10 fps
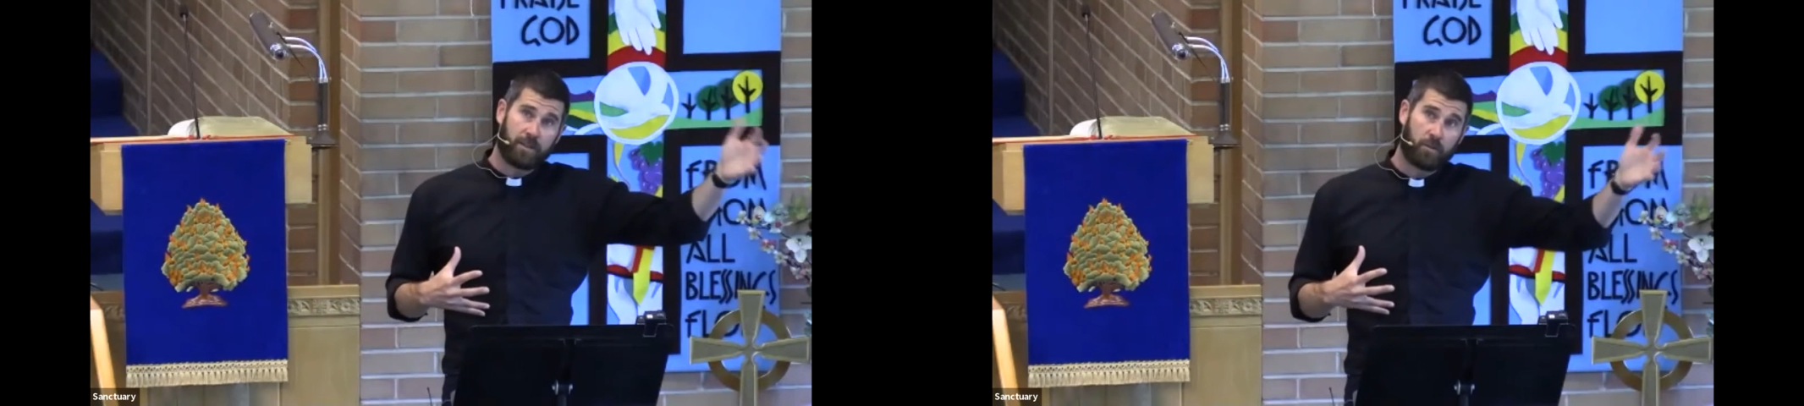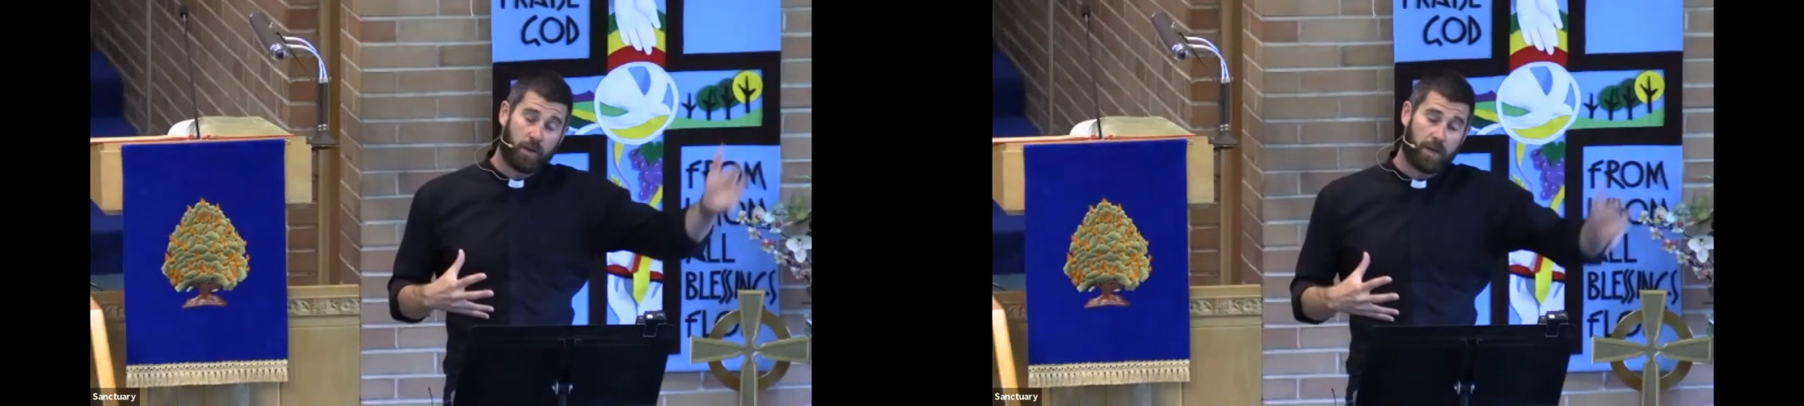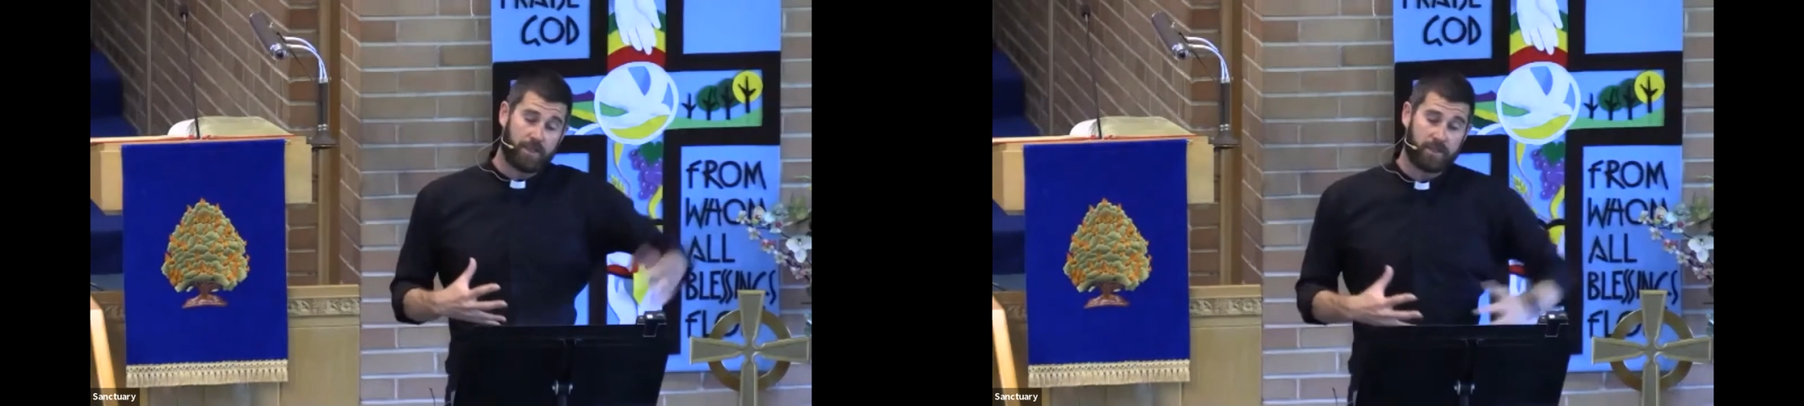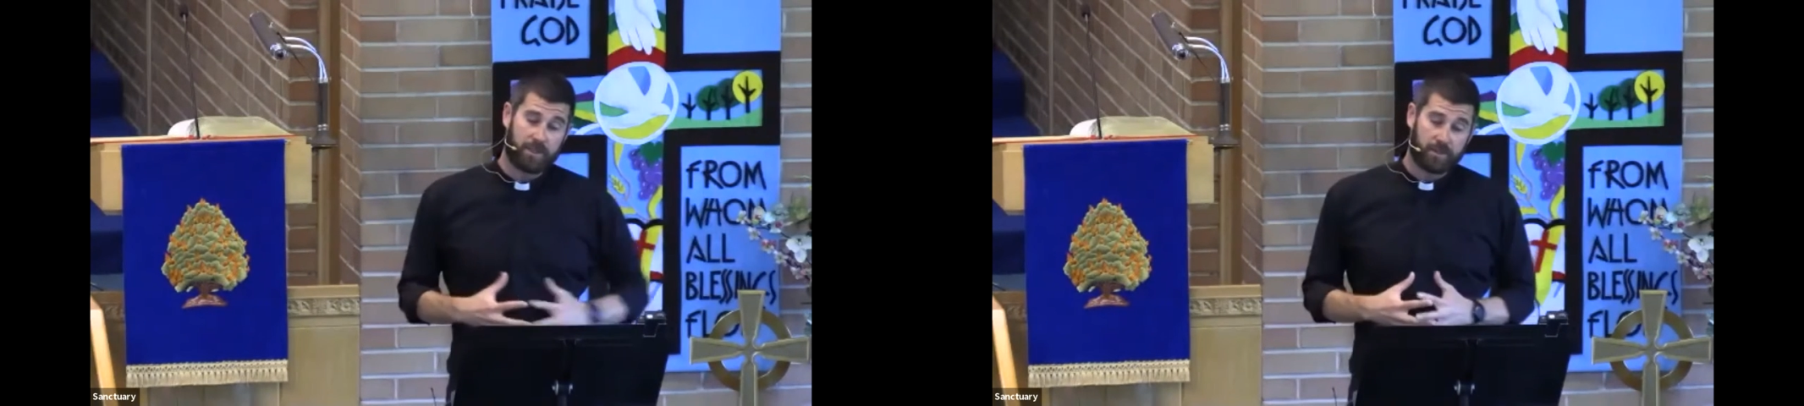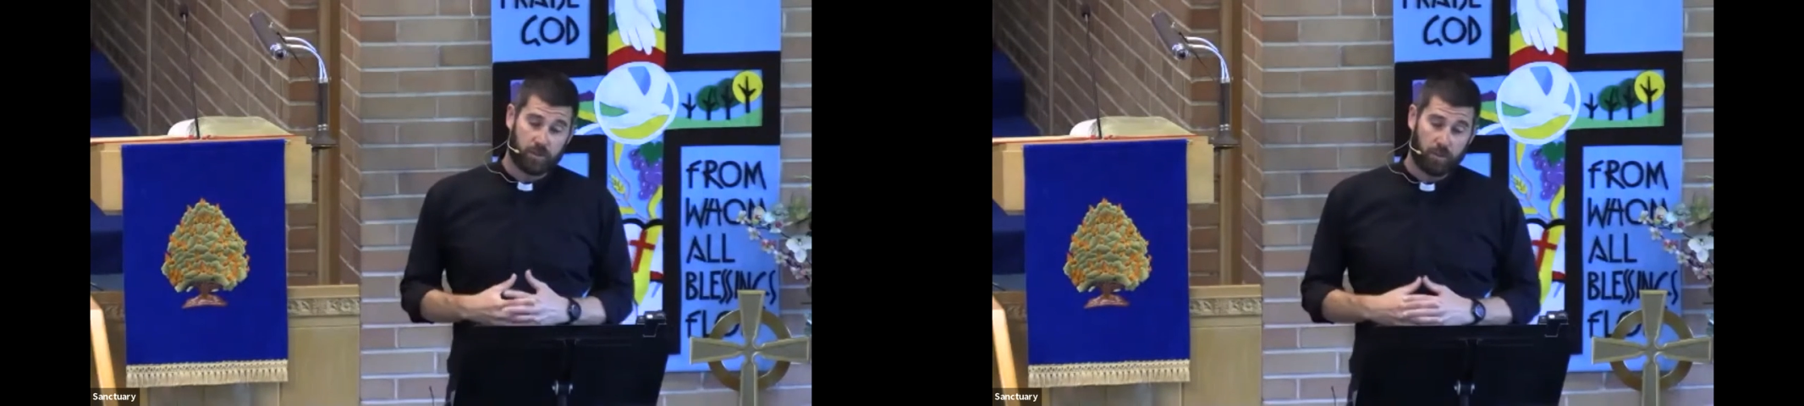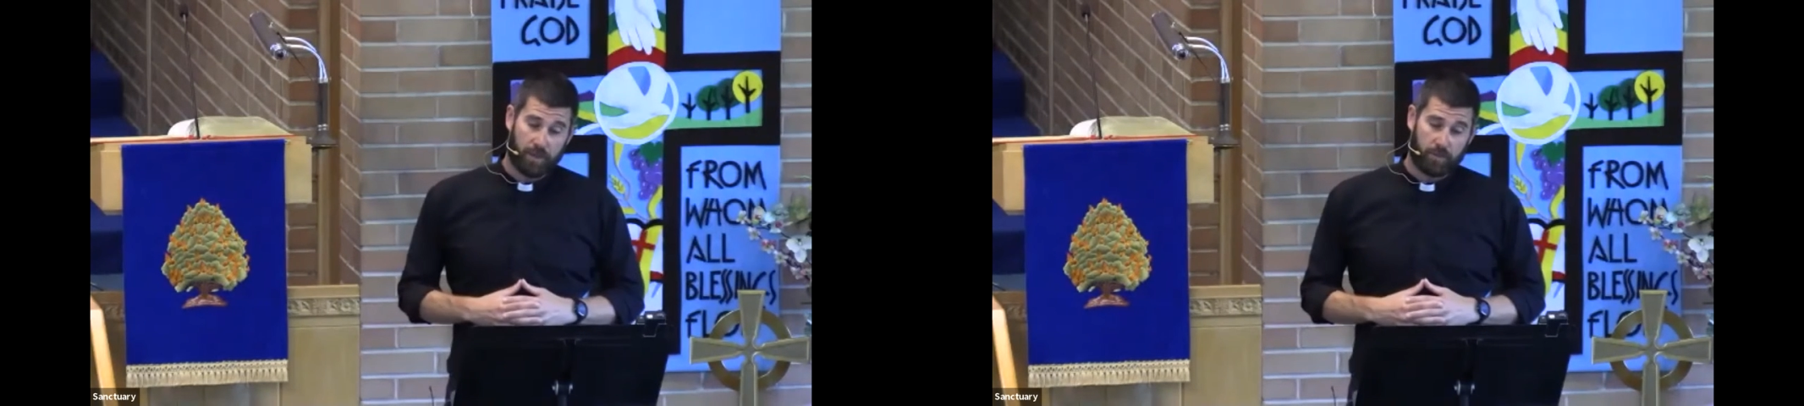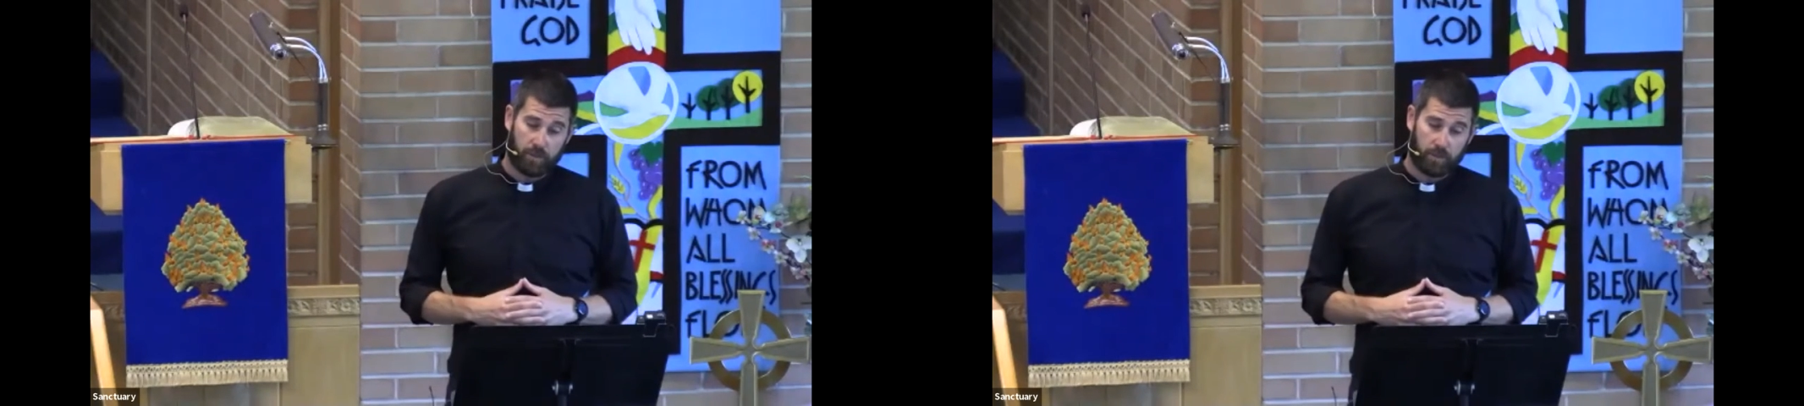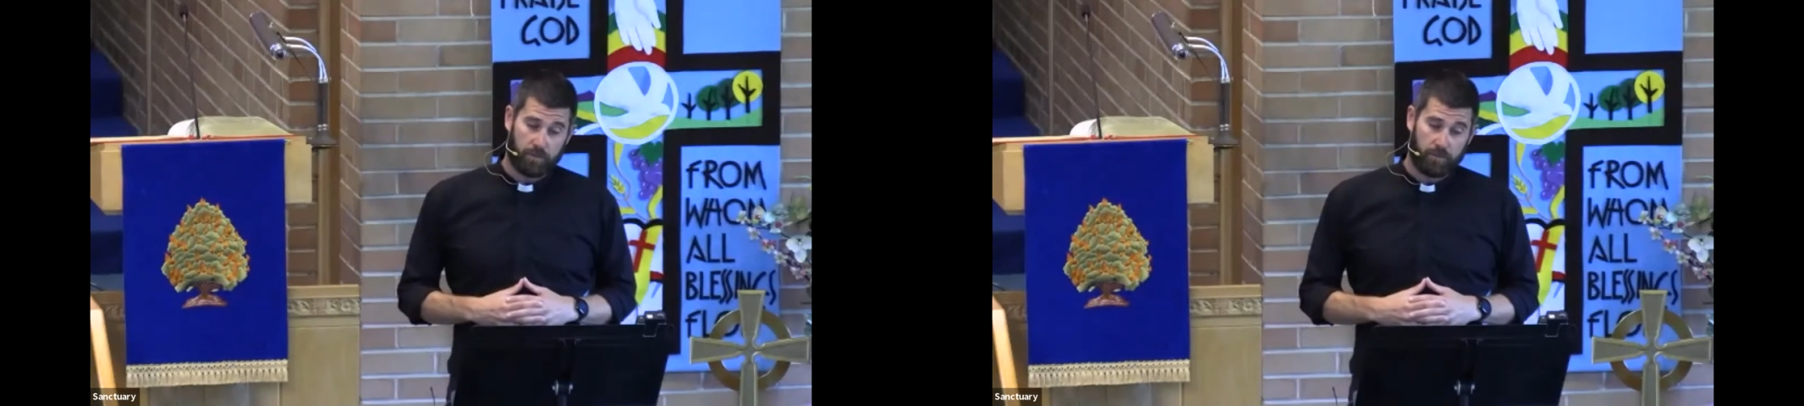in Christ is
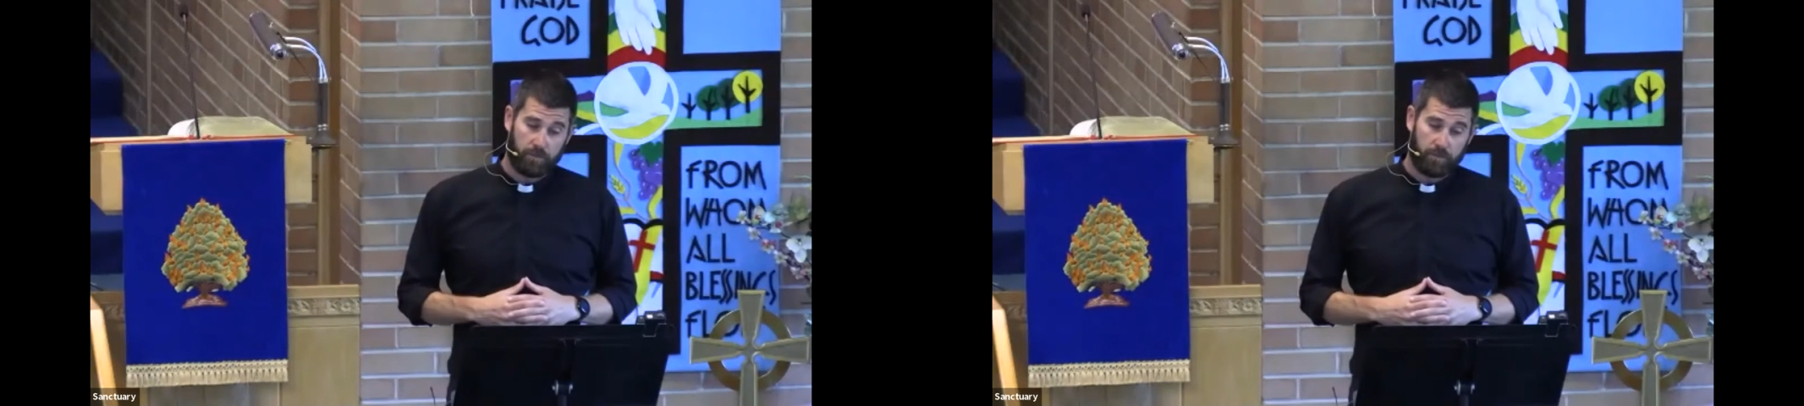credible?